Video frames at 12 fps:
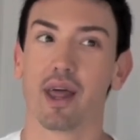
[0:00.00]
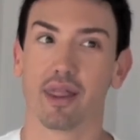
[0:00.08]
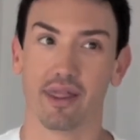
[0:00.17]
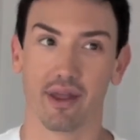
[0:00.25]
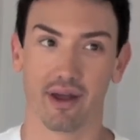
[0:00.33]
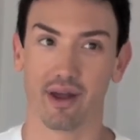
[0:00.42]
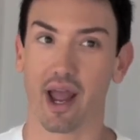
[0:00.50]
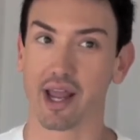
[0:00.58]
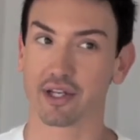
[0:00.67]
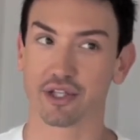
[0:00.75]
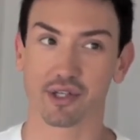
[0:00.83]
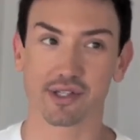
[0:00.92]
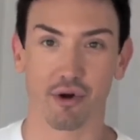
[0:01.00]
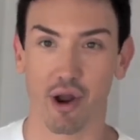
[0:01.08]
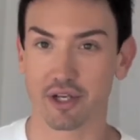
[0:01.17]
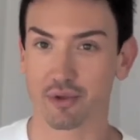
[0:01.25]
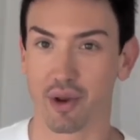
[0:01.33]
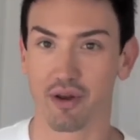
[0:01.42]
I had just
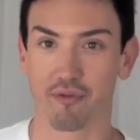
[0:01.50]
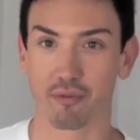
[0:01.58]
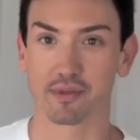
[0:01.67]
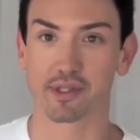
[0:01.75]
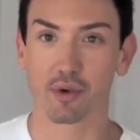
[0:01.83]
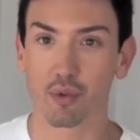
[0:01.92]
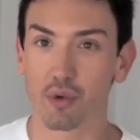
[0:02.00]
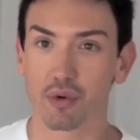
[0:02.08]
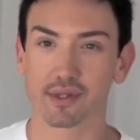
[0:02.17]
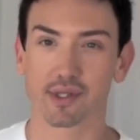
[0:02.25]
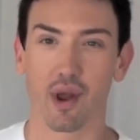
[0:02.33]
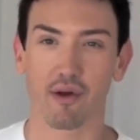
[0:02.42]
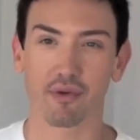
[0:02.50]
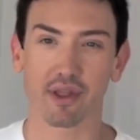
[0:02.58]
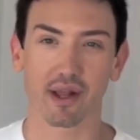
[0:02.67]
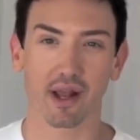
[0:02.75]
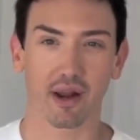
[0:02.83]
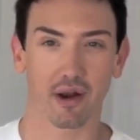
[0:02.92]
graduated from school, so
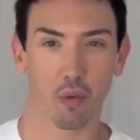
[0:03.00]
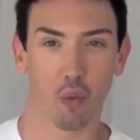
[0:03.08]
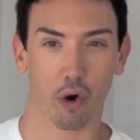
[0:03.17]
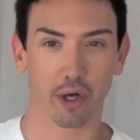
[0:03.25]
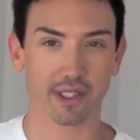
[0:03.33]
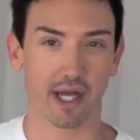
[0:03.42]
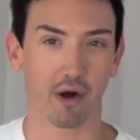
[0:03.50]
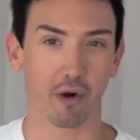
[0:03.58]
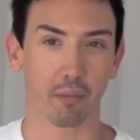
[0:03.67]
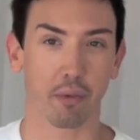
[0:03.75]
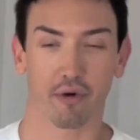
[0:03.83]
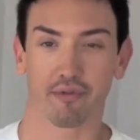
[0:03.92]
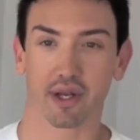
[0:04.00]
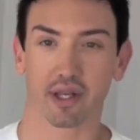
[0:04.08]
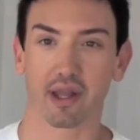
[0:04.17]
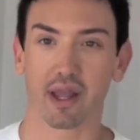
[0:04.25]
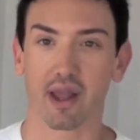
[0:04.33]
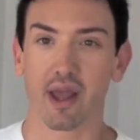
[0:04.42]
everything kind of worked out
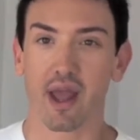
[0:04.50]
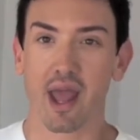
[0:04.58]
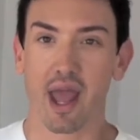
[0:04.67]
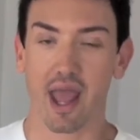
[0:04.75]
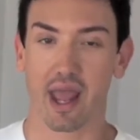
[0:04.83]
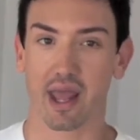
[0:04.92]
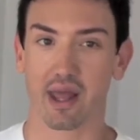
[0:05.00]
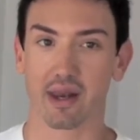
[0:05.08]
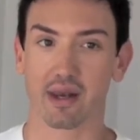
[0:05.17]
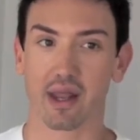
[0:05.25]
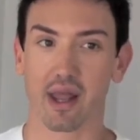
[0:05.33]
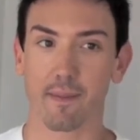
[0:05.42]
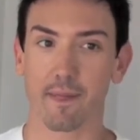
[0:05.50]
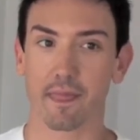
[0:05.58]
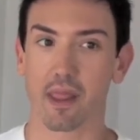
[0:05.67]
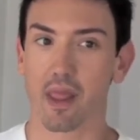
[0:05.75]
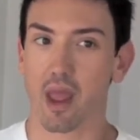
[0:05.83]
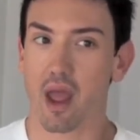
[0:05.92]
perfectly. And
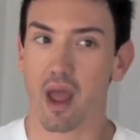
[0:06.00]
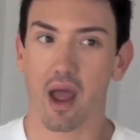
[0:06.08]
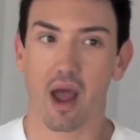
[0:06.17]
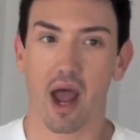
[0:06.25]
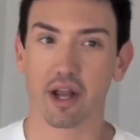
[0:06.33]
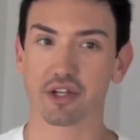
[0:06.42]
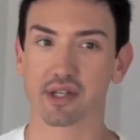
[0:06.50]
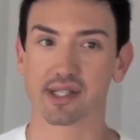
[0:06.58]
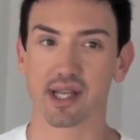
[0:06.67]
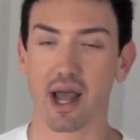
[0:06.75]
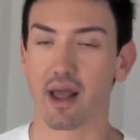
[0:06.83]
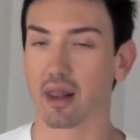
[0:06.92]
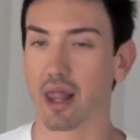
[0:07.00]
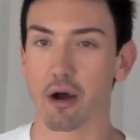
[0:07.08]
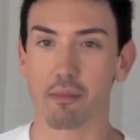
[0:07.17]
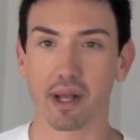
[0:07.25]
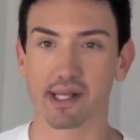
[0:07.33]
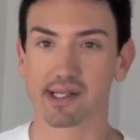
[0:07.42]
I allow
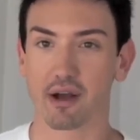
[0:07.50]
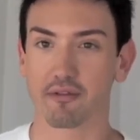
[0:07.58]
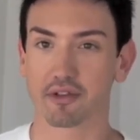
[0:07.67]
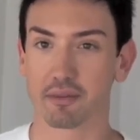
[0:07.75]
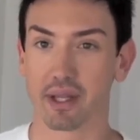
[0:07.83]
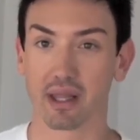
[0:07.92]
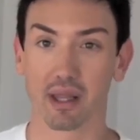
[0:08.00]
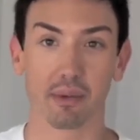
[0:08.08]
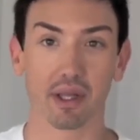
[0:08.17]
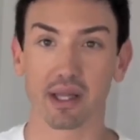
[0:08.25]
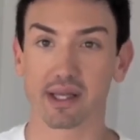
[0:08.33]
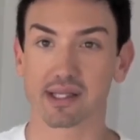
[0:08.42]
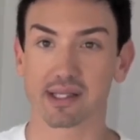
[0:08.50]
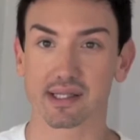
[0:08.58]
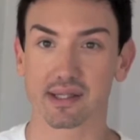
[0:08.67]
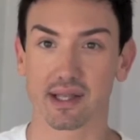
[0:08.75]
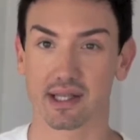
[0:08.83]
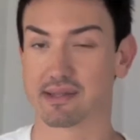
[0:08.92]
myself to be limitless.
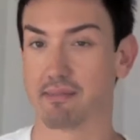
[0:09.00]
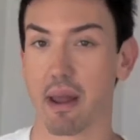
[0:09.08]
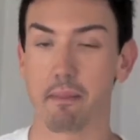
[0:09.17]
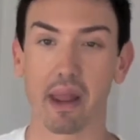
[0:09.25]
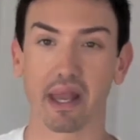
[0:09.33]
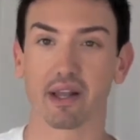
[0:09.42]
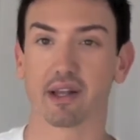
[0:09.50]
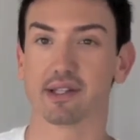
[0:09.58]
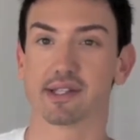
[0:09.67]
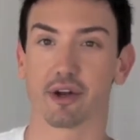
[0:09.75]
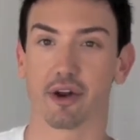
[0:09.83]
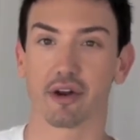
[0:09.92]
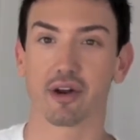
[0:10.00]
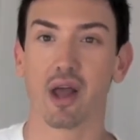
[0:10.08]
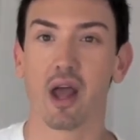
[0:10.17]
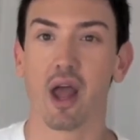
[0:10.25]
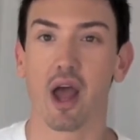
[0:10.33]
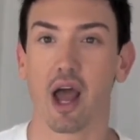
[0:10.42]
That's my main concern.
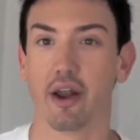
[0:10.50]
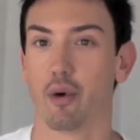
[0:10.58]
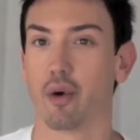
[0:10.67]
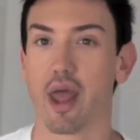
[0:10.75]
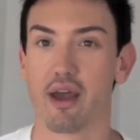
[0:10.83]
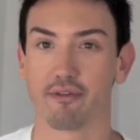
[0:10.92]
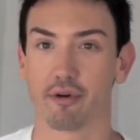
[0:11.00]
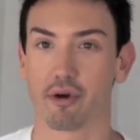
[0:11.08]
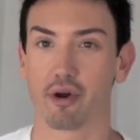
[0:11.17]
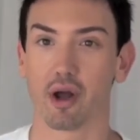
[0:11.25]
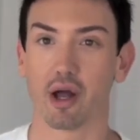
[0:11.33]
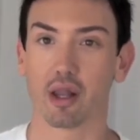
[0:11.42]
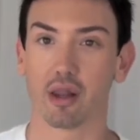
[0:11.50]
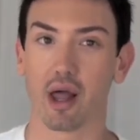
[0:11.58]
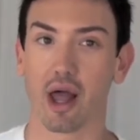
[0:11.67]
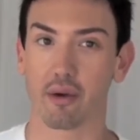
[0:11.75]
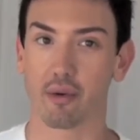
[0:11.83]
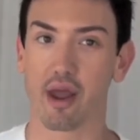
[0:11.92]
I don't
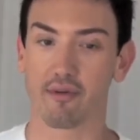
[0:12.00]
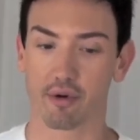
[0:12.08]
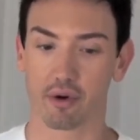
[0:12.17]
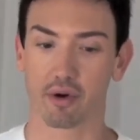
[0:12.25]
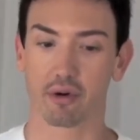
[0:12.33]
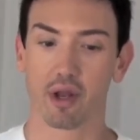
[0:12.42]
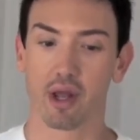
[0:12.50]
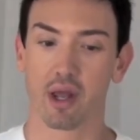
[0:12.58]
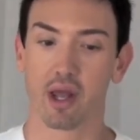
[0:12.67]
ever